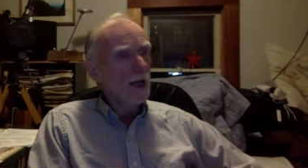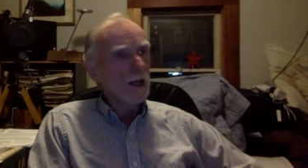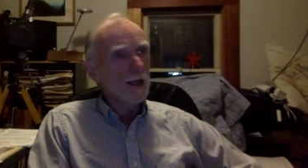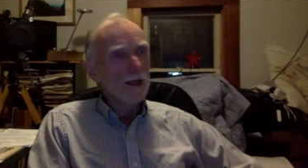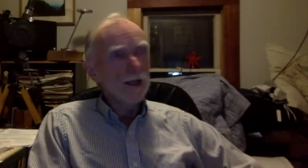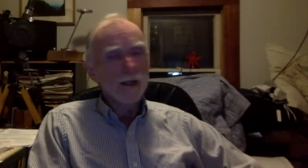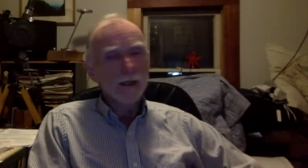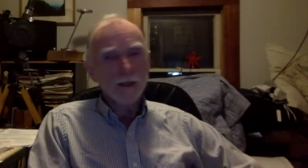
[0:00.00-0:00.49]

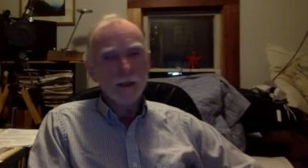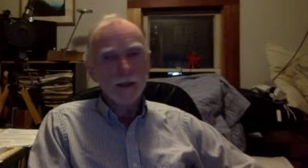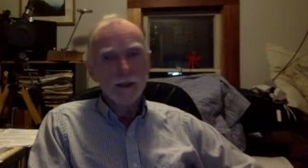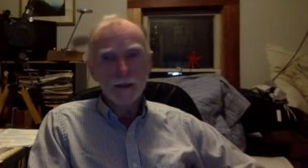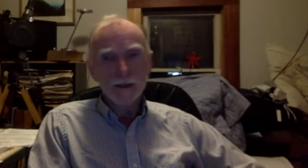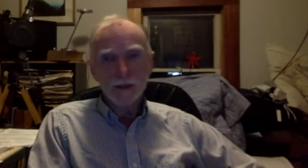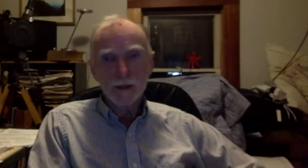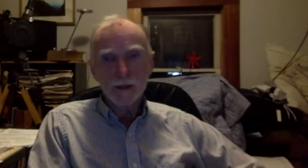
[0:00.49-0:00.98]

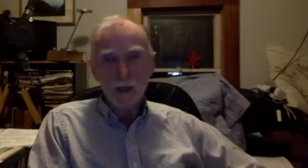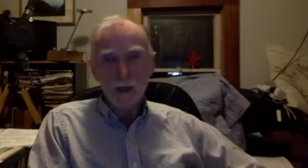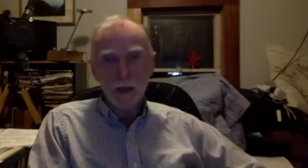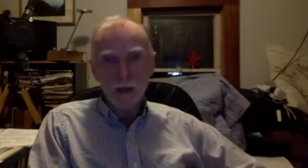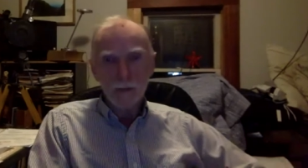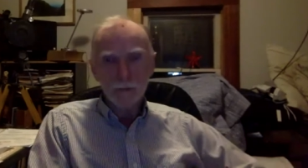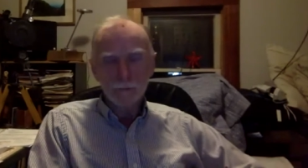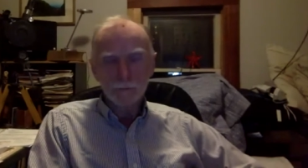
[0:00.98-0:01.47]
and
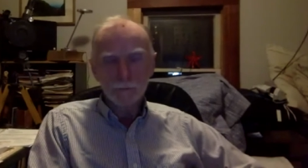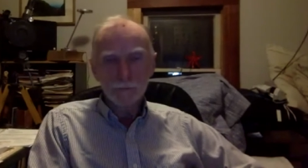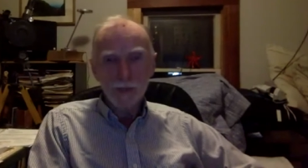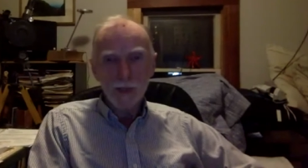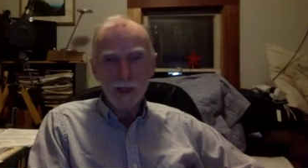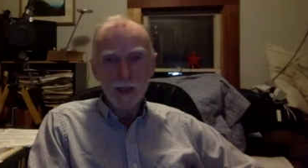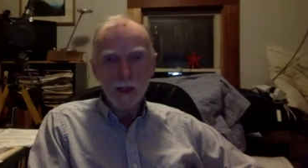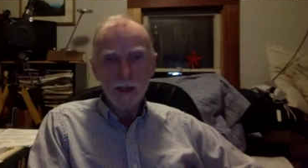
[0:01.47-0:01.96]
um,
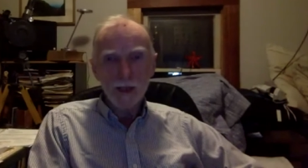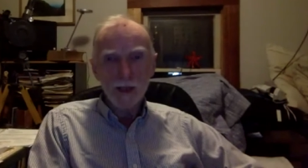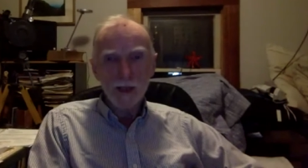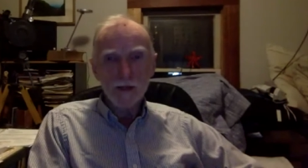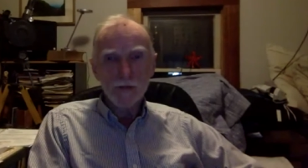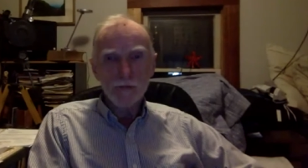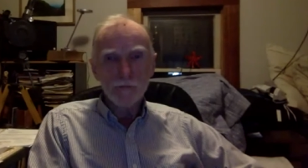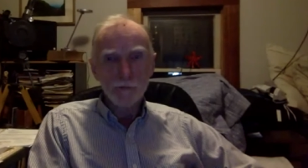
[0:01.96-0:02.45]

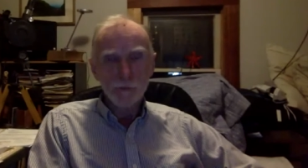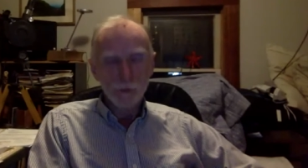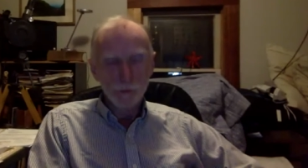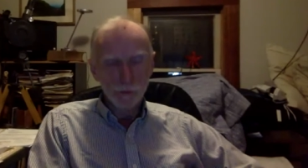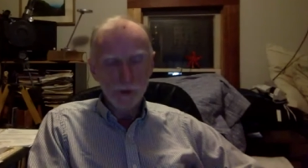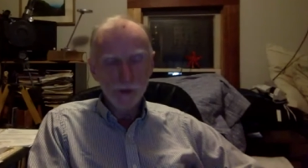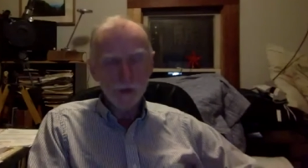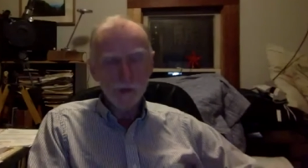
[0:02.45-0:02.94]
it, the
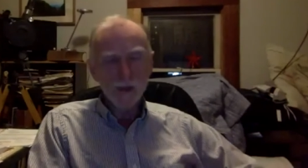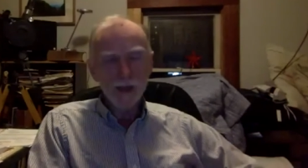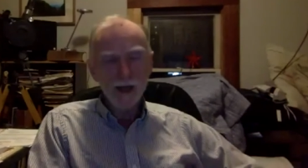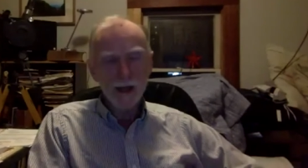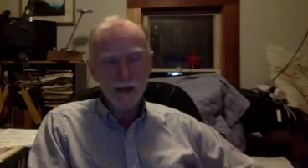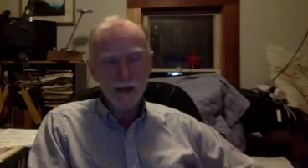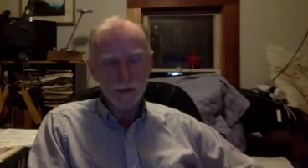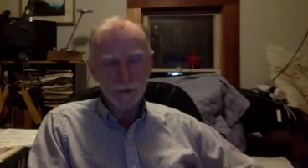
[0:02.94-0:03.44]
real
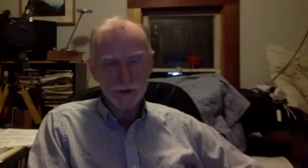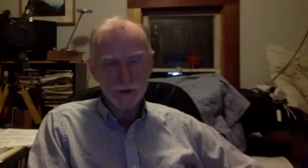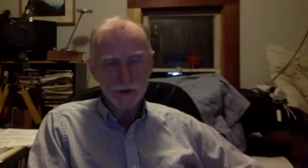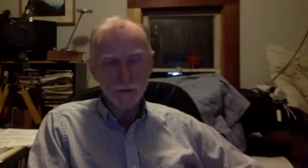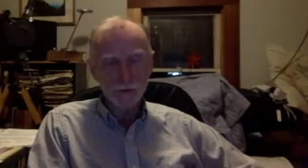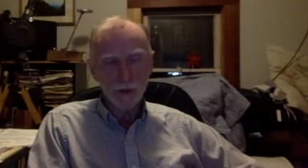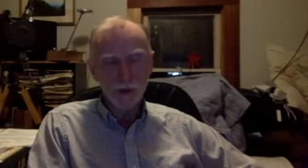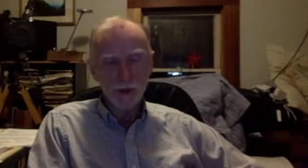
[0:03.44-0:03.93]

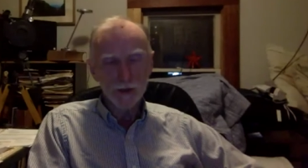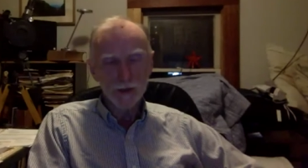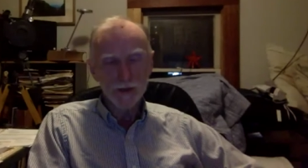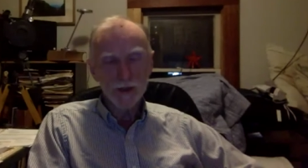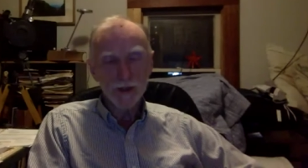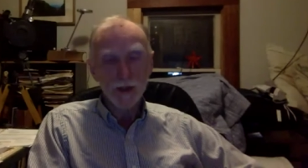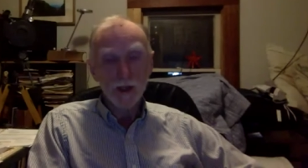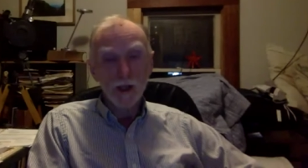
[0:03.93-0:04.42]
catalyst
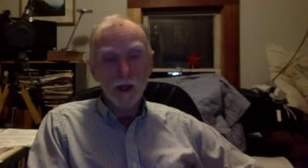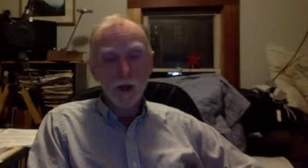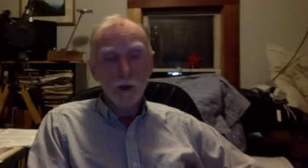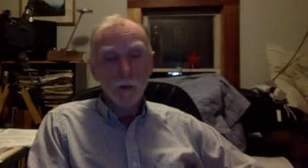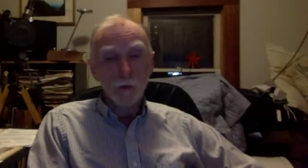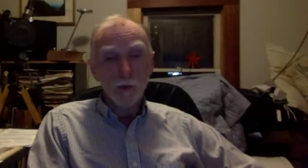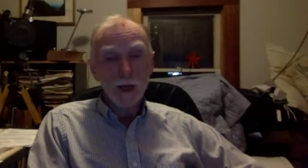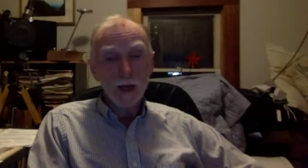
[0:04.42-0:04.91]
was
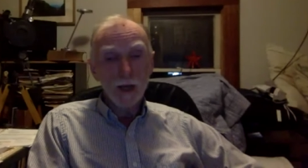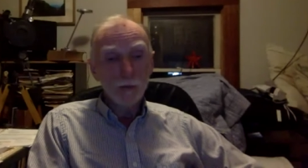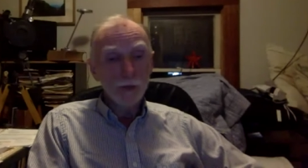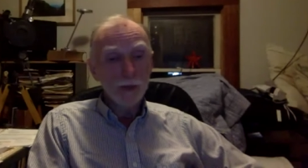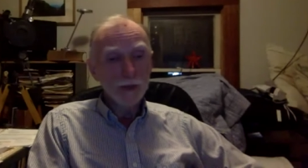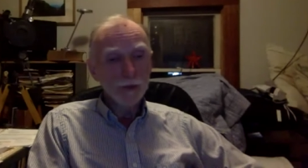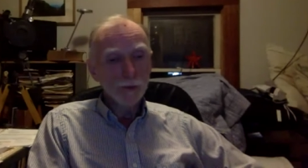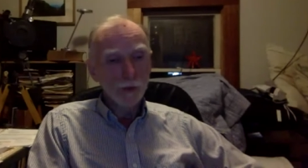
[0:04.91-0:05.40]
when I
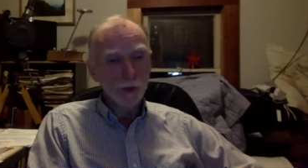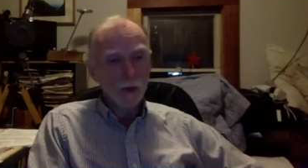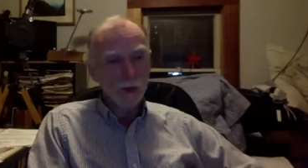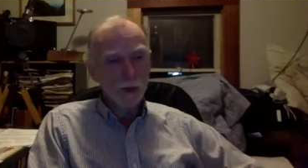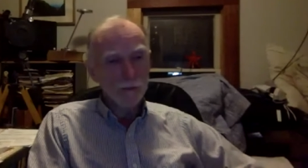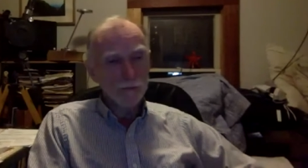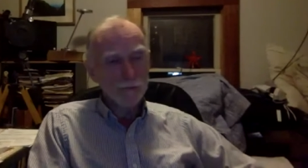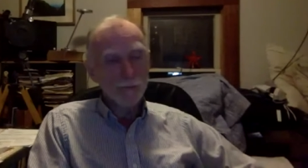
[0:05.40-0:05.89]
went to
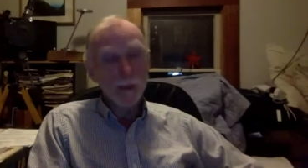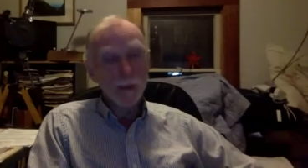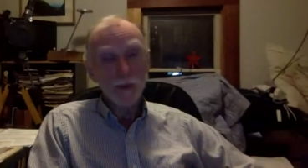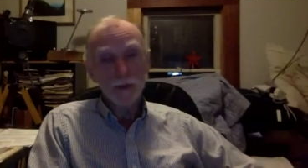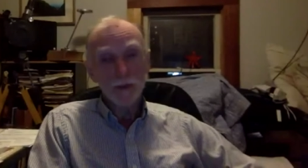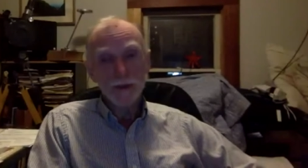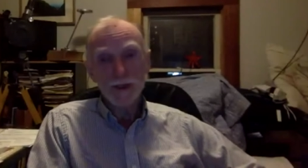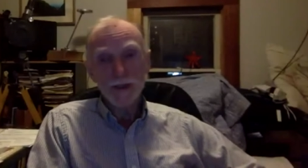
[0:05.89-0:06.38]
a
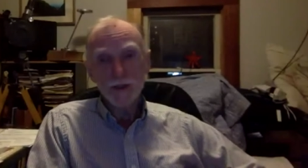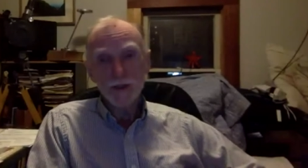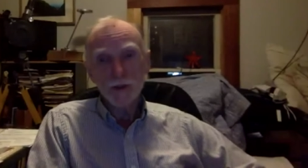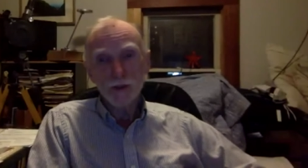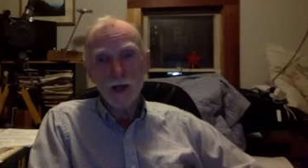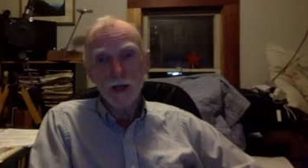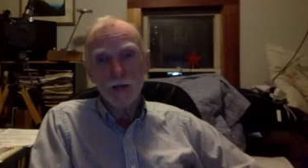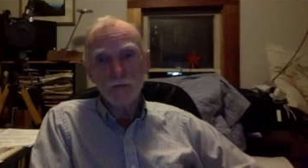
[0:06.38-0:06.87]
parent-teacher
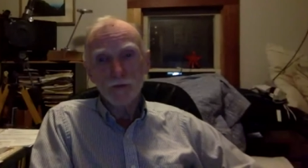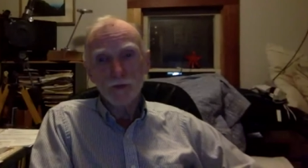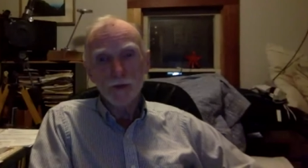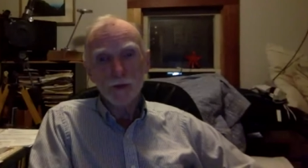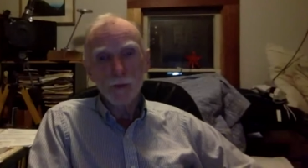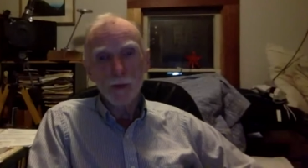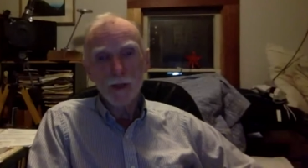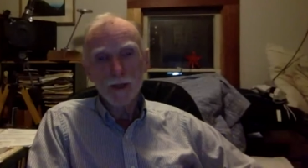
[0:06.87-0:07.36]

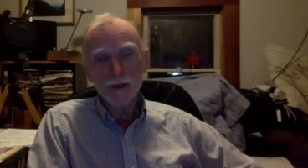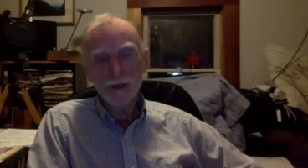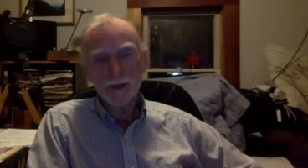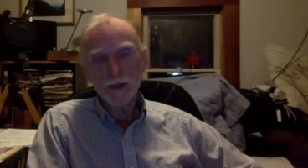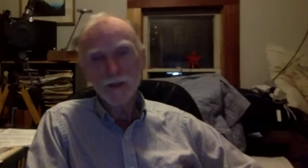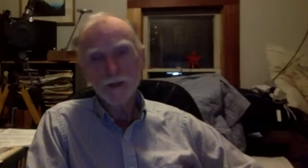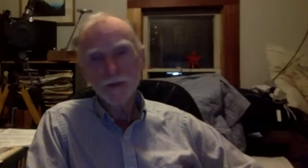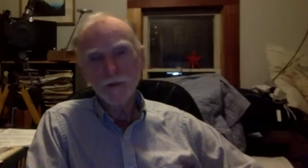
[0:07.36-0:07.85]
conference to my
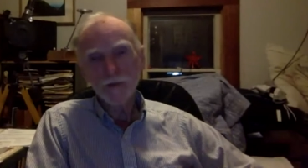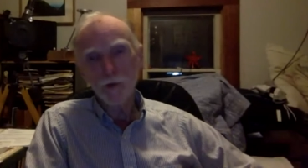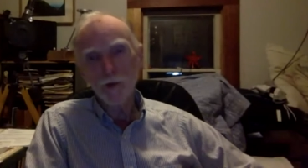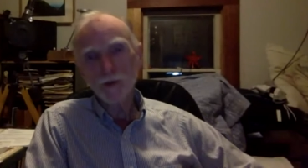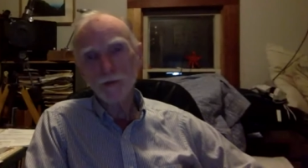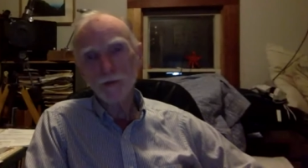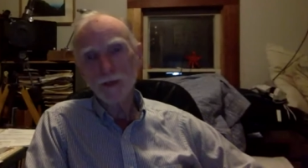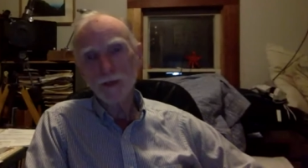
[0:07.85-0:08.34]
son's
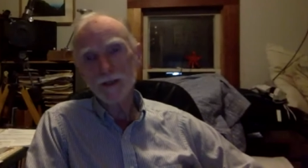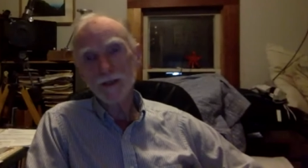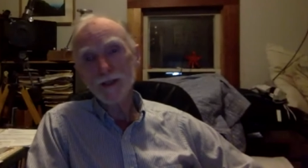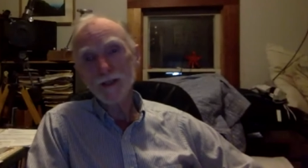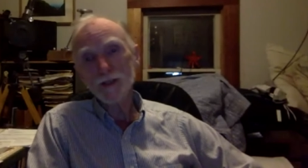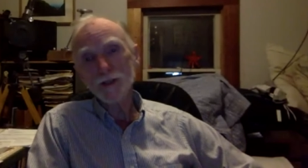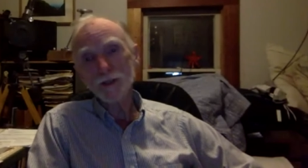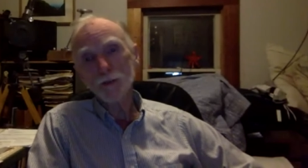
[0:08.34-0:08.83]
fourth grade
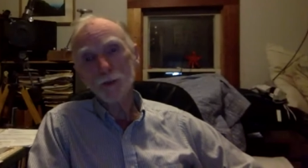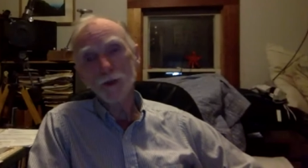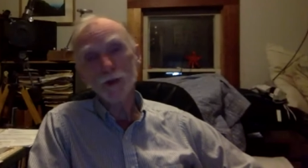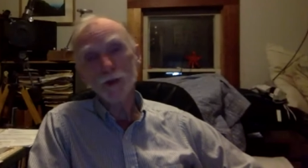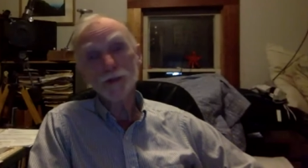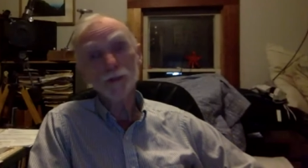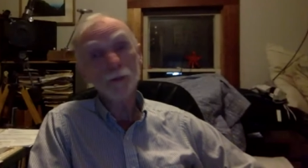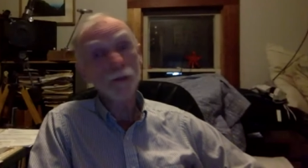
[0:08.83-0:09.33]
teacher where
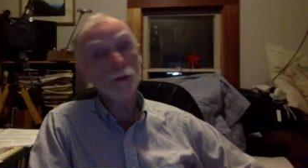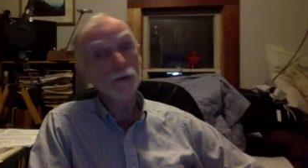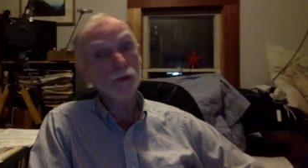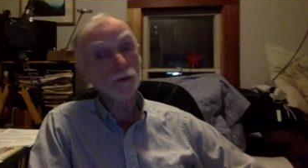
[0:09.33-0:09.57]
they're supposed